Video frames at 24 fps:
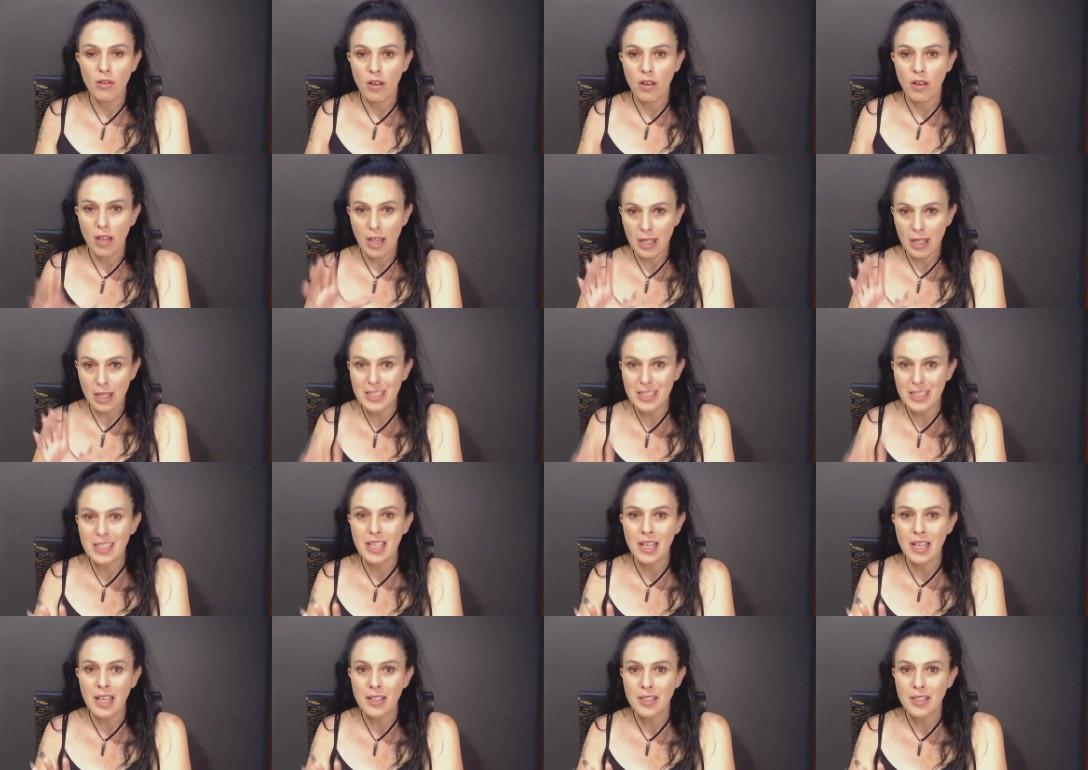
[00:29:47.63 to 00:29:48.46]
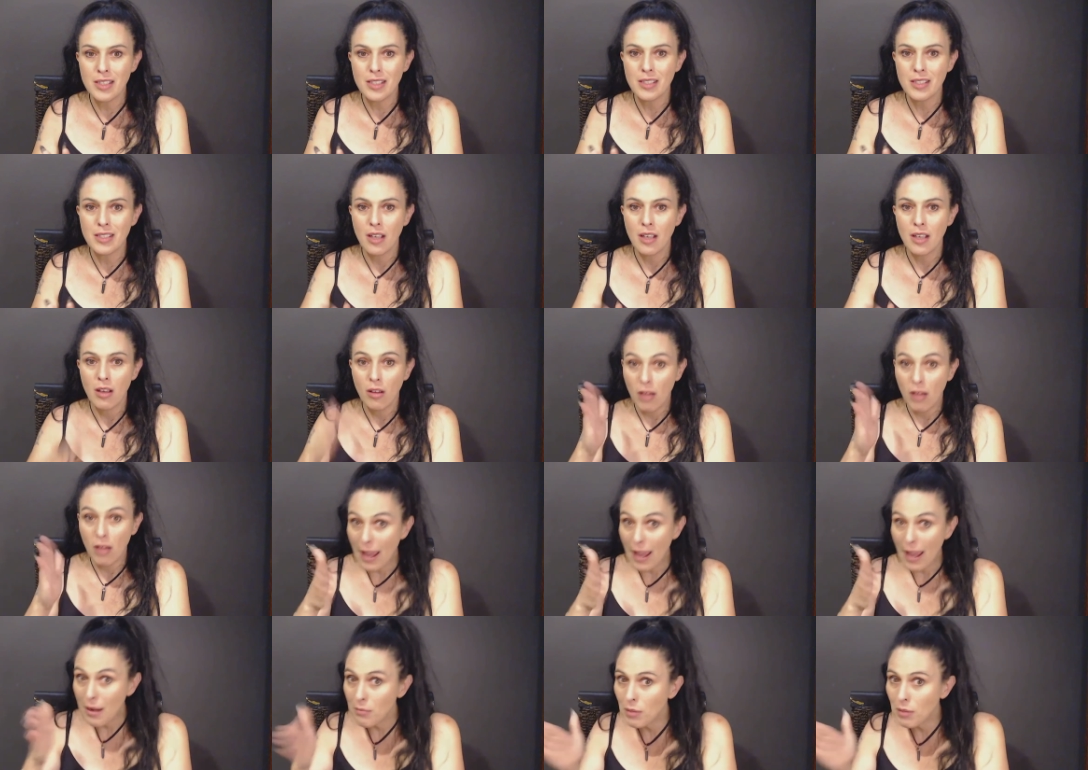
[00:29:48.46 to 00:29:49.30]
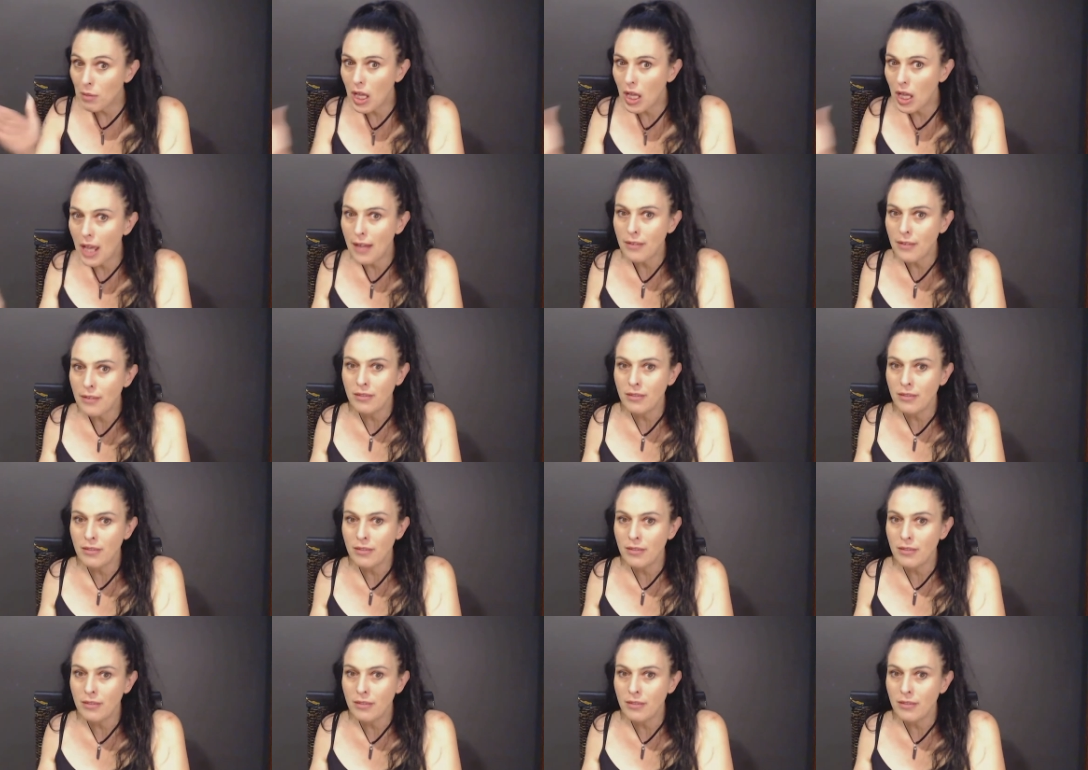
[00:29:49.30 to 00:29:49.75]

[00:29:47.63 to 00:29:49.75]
assess and plan